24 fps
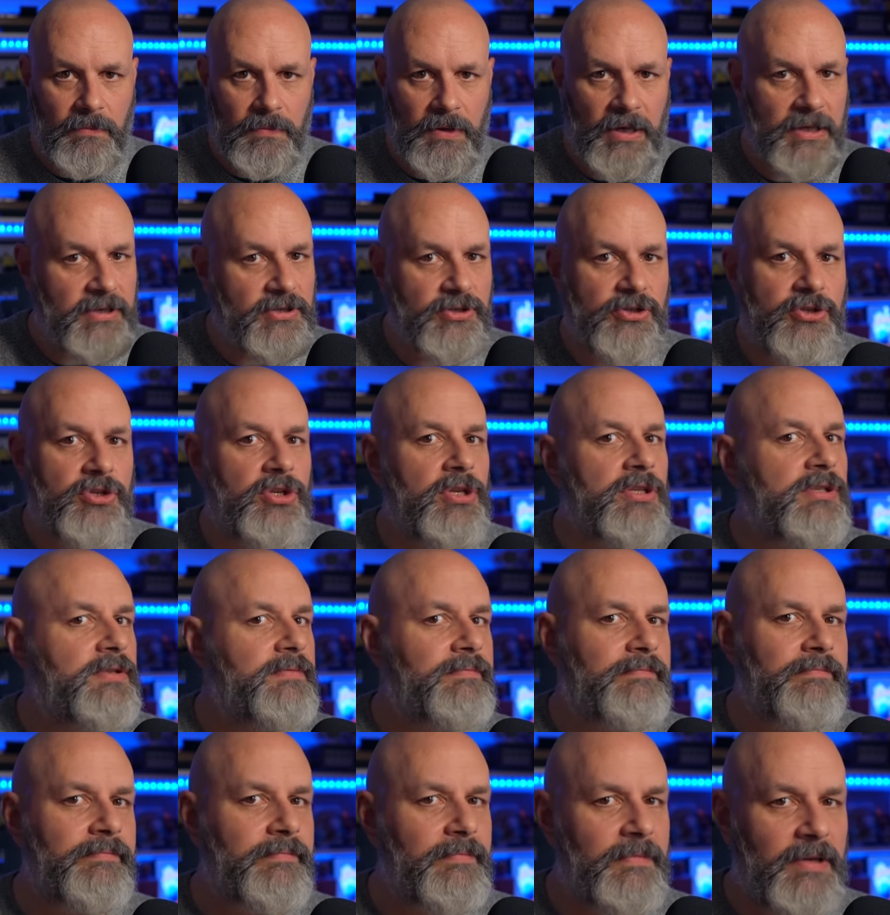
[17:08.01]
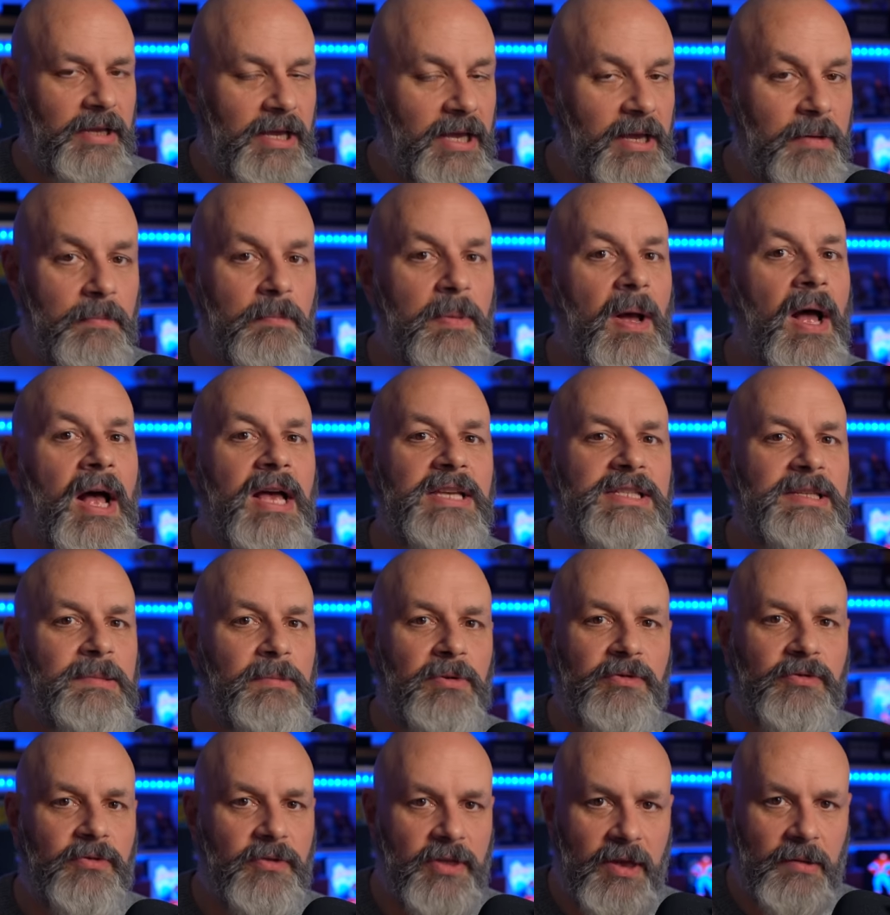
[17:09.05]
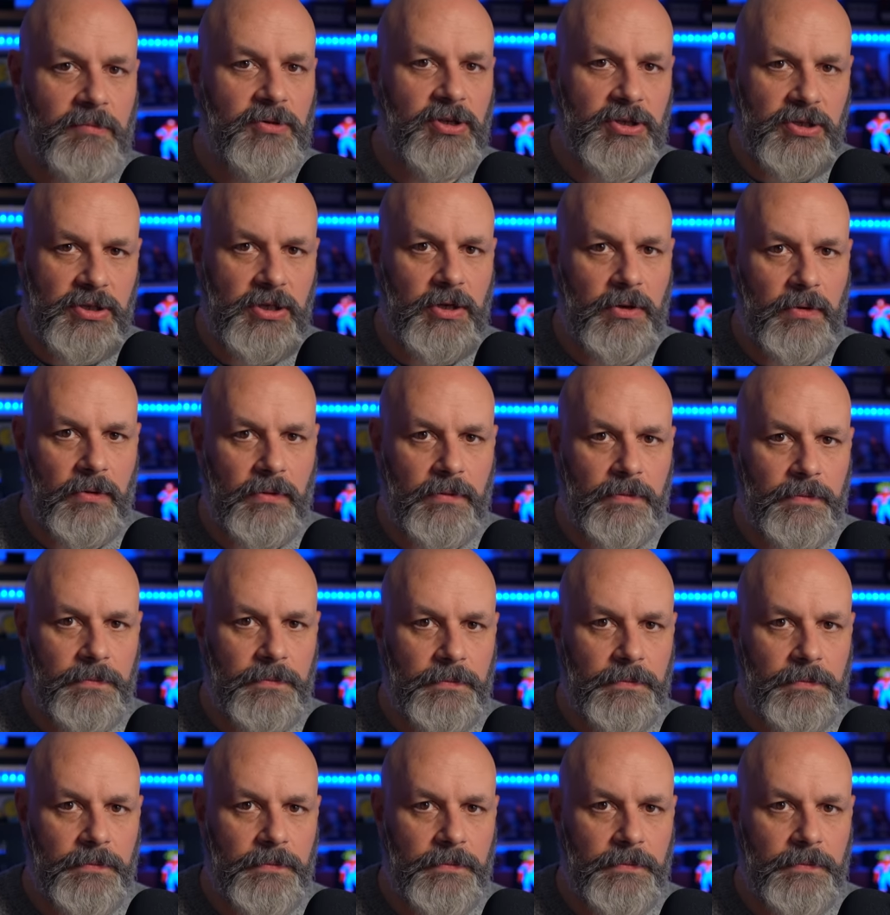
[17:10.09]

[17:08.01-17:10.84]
It's just impossible for them to do.